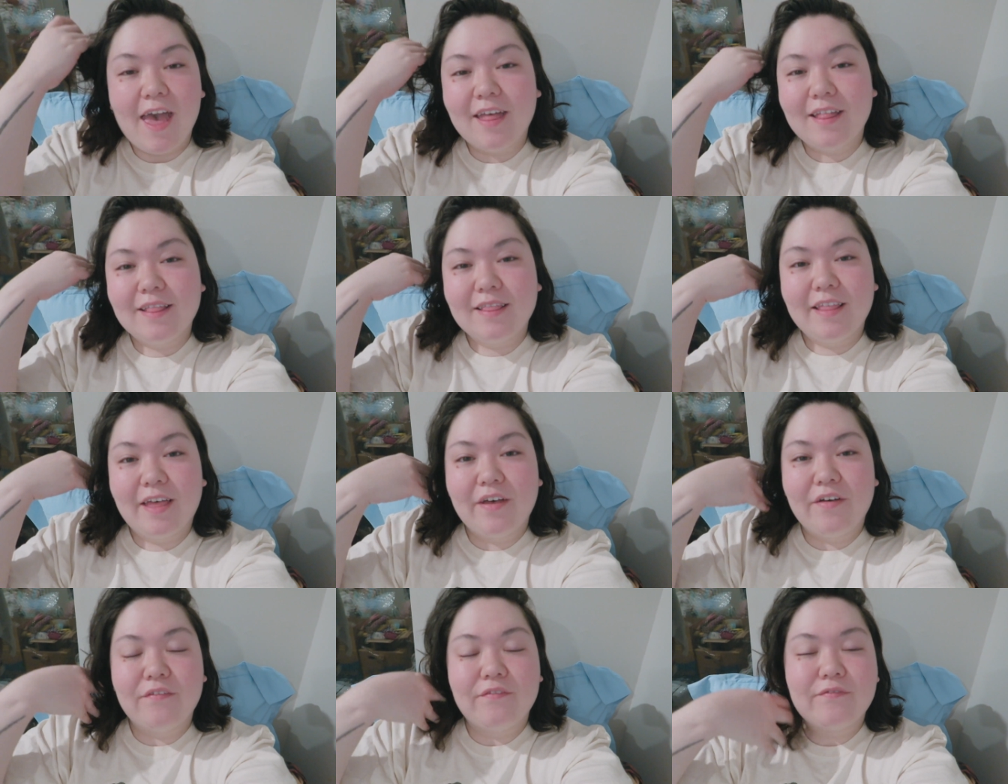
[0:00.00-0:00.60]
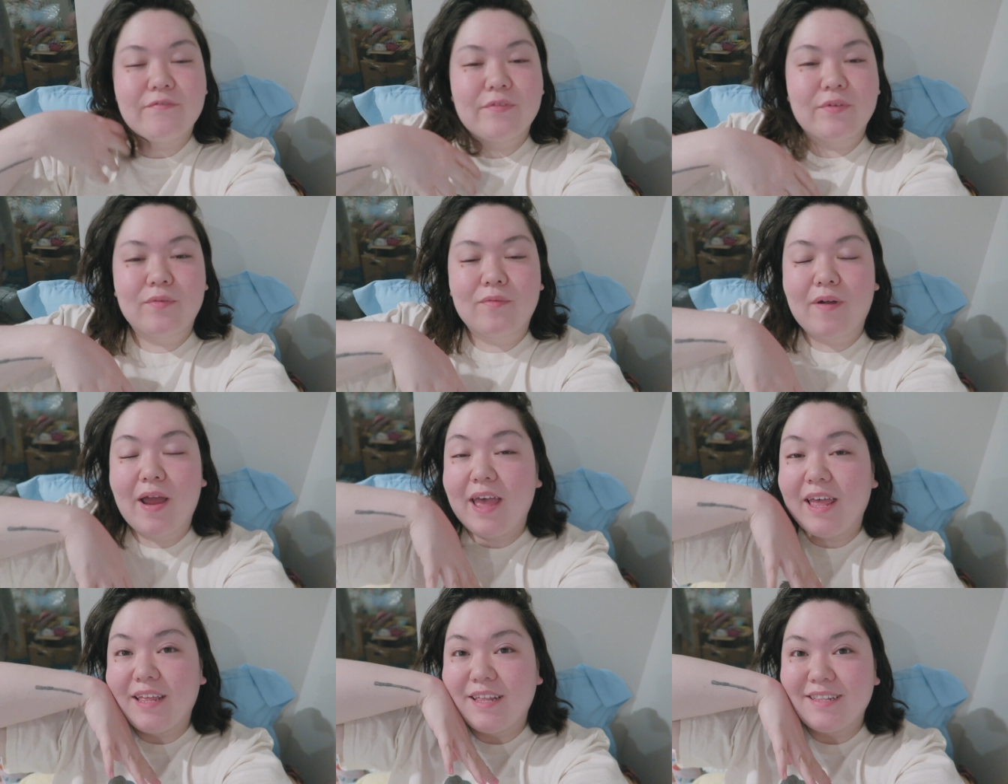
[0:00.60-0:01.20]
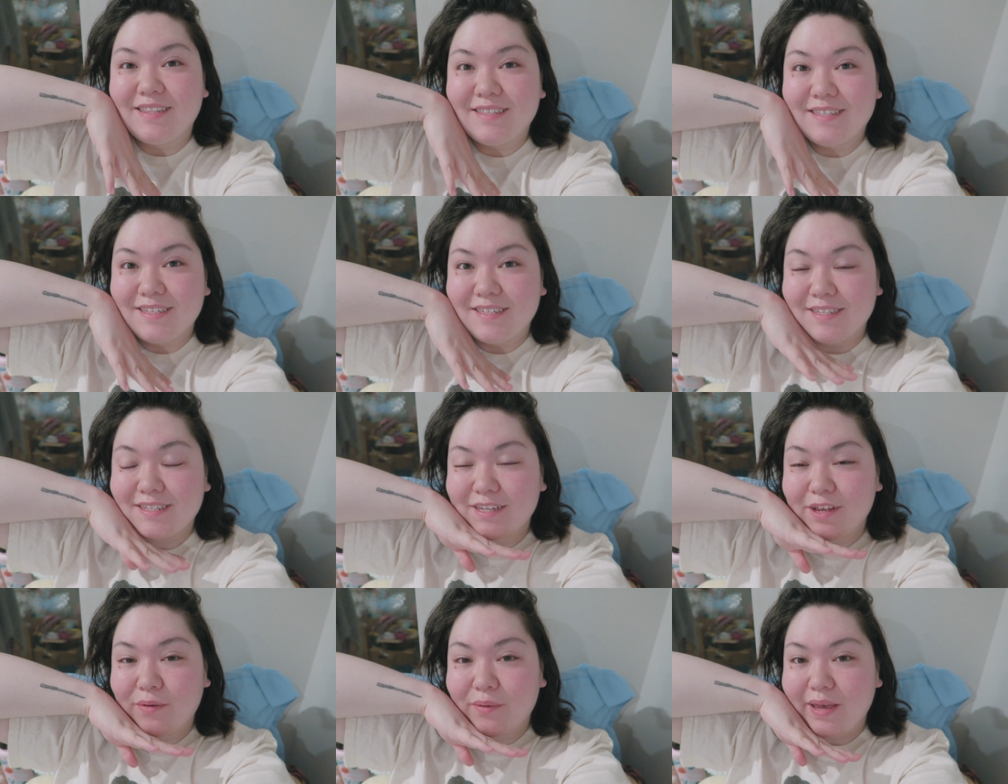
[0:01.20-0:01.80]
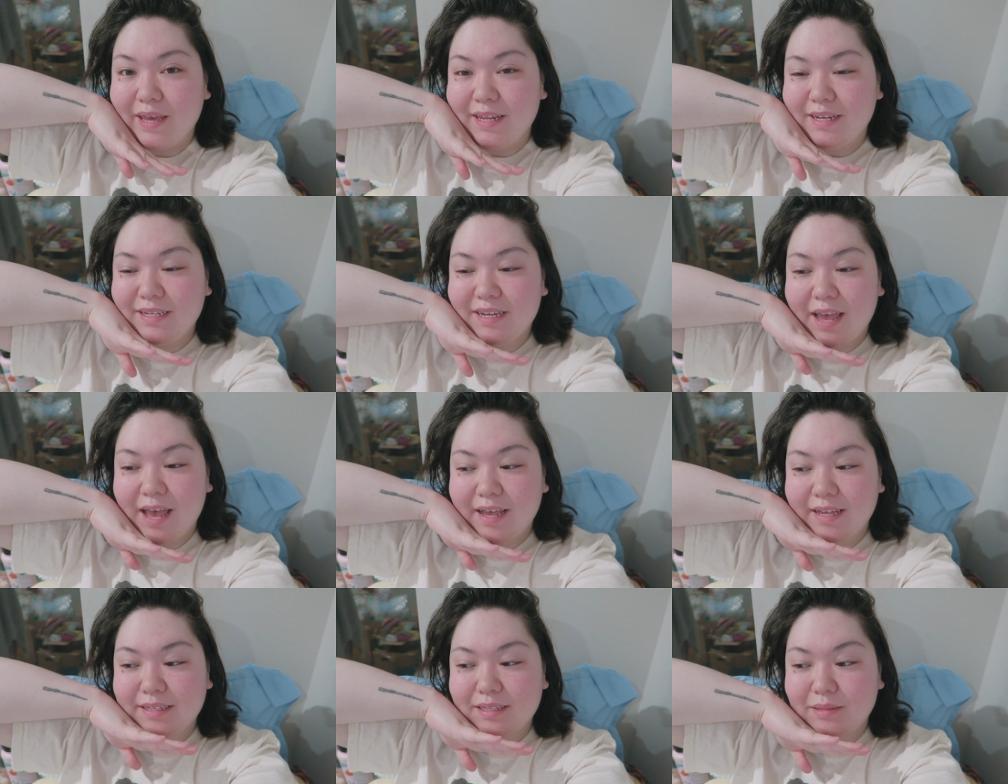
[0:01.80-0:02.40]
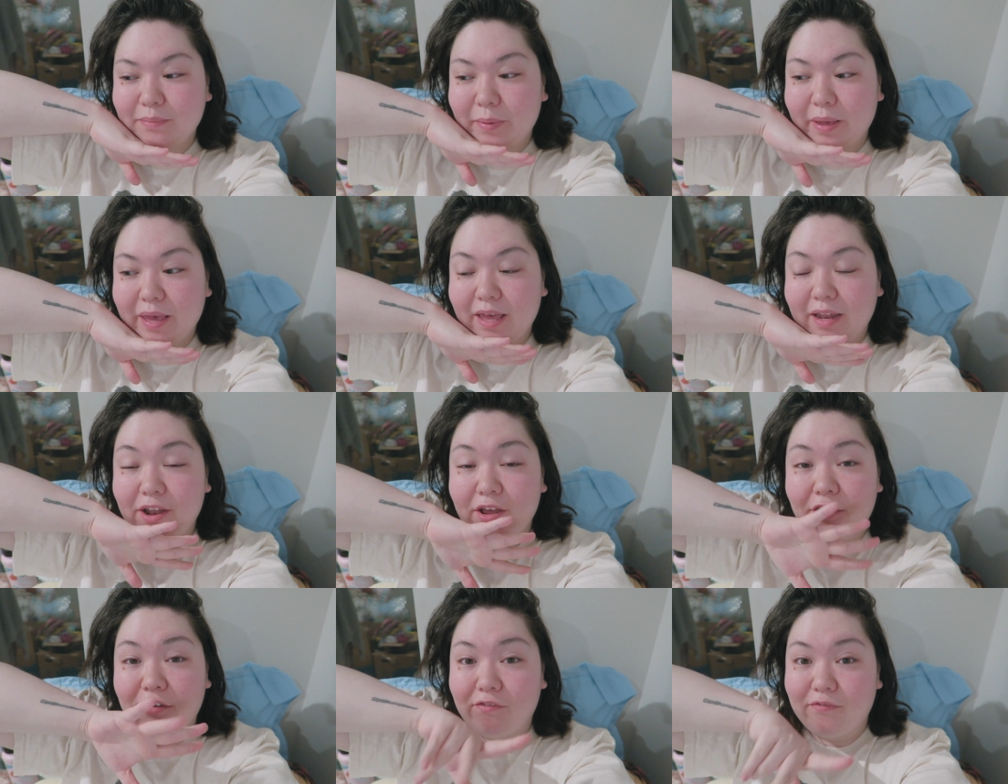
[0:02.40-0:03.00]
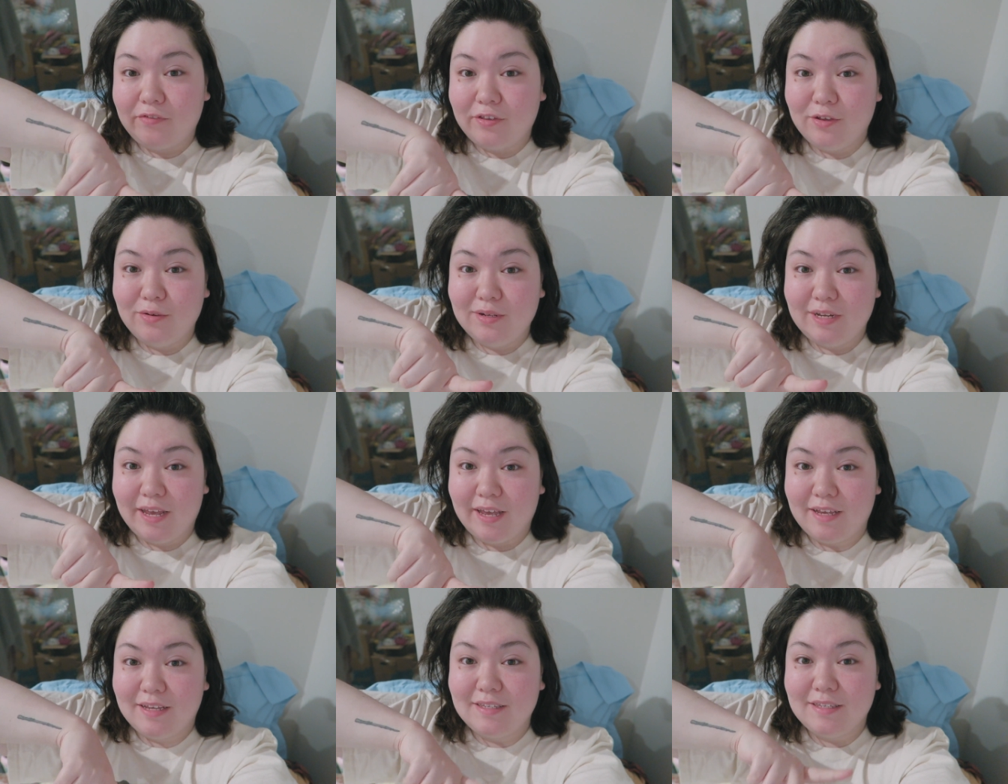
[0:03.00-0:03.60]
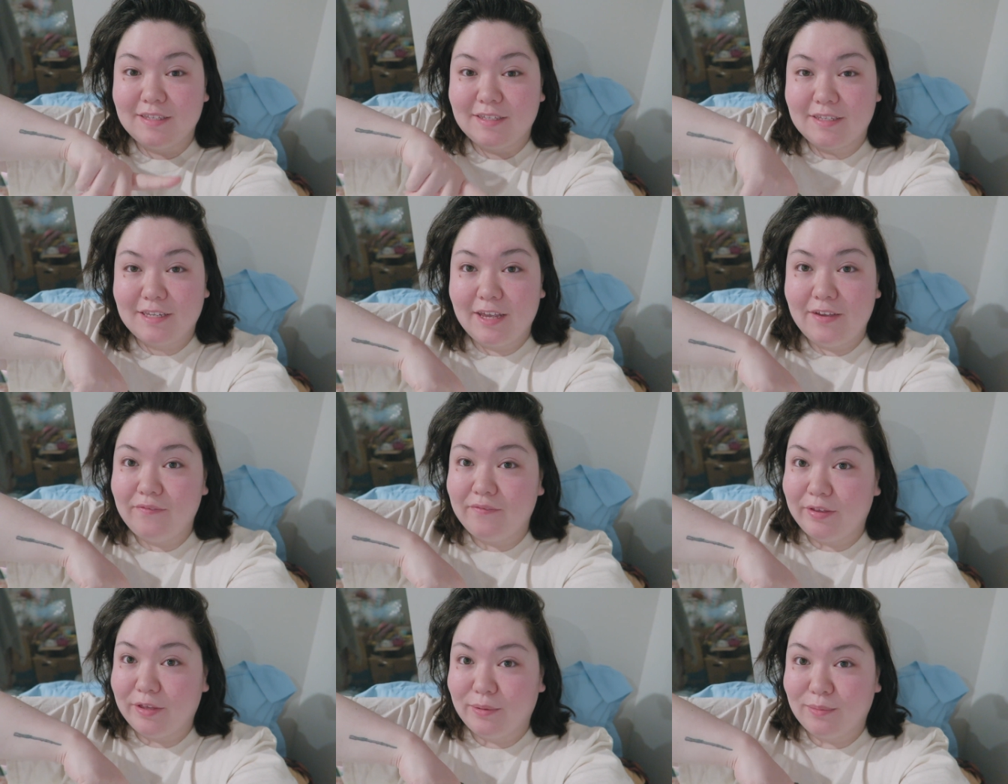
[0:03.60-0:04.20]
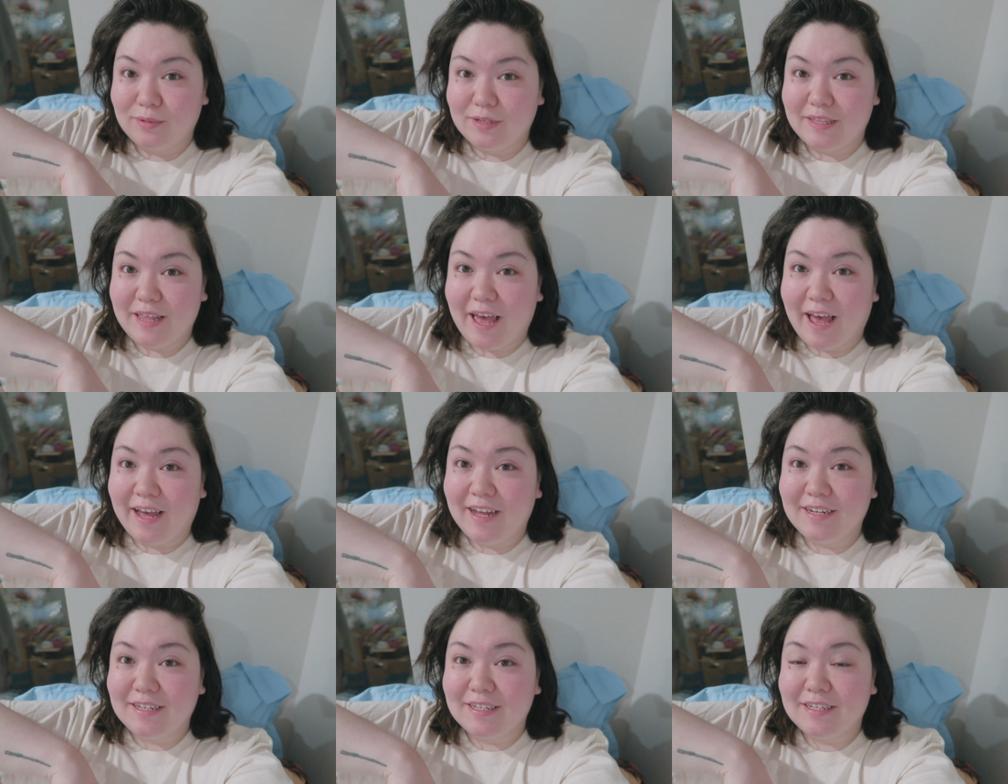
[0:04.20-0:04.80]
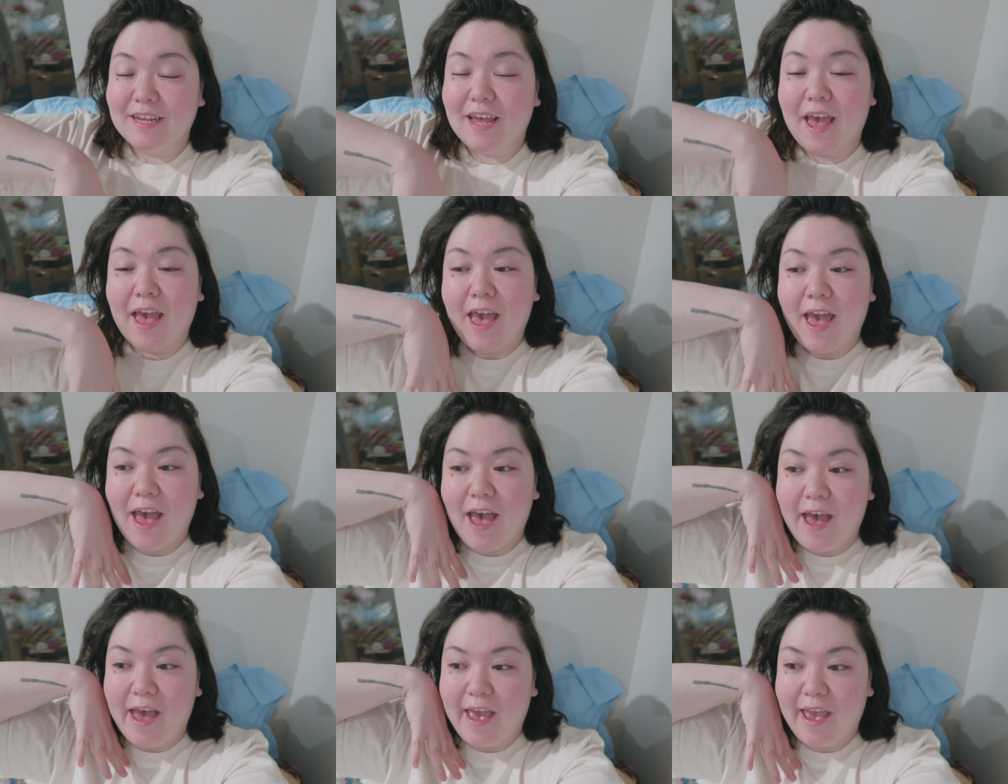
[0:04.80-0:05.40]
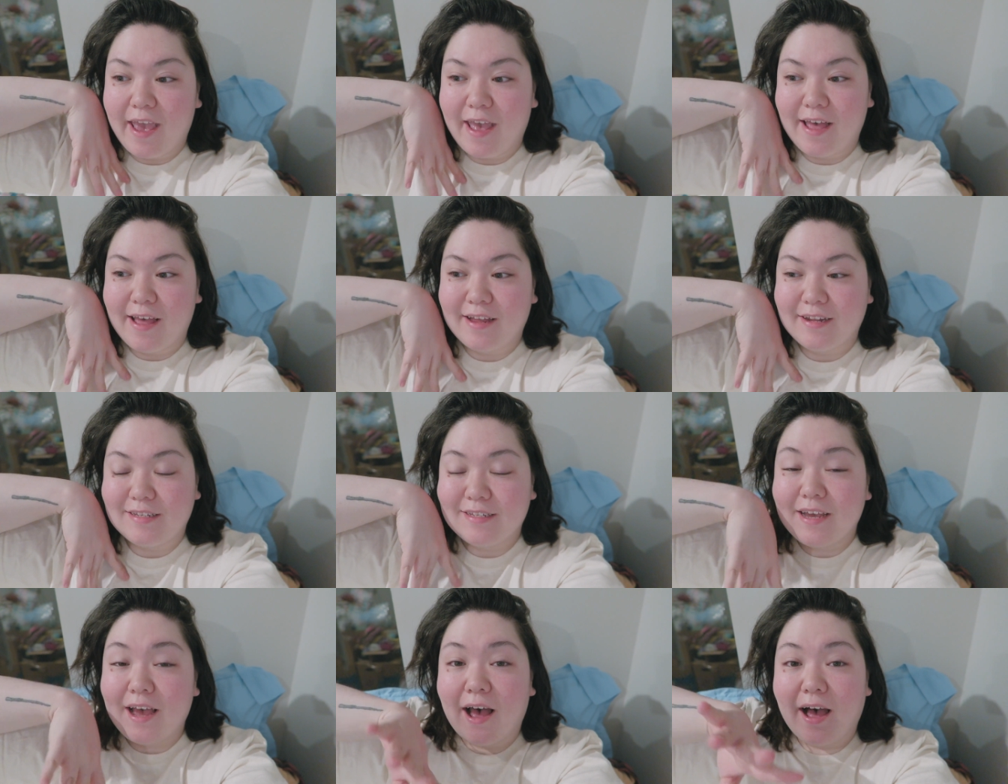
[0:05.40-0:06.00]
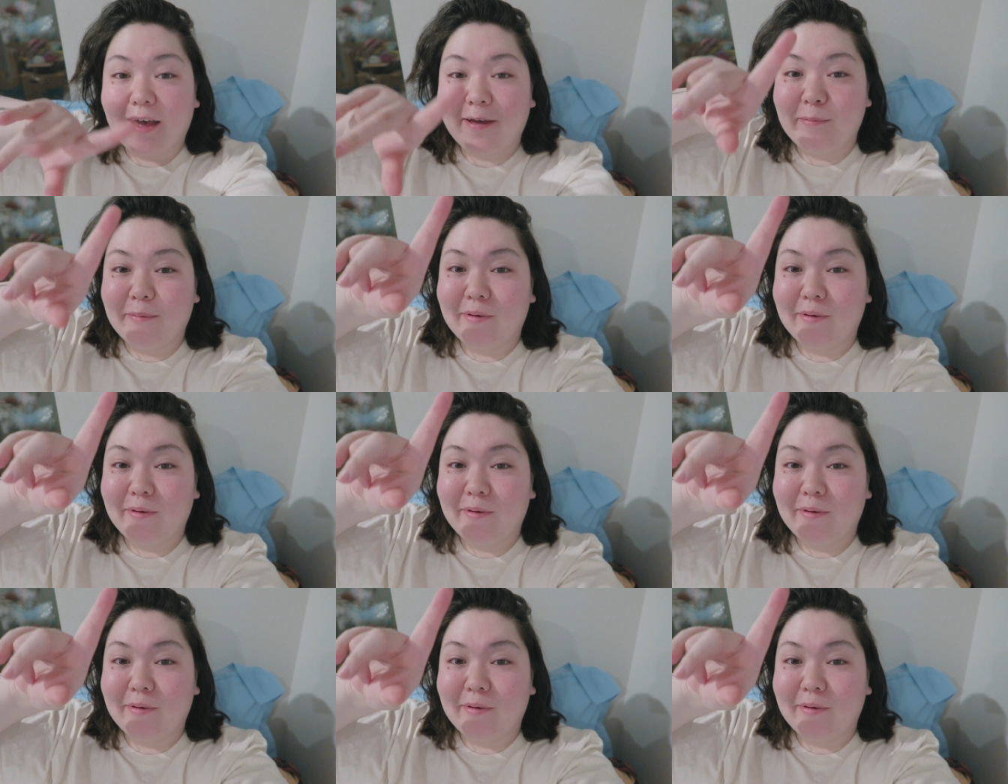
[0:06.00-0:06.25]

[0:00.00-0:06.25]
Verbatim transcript: Hello friends. So it has been a few days since I filmed that and I'm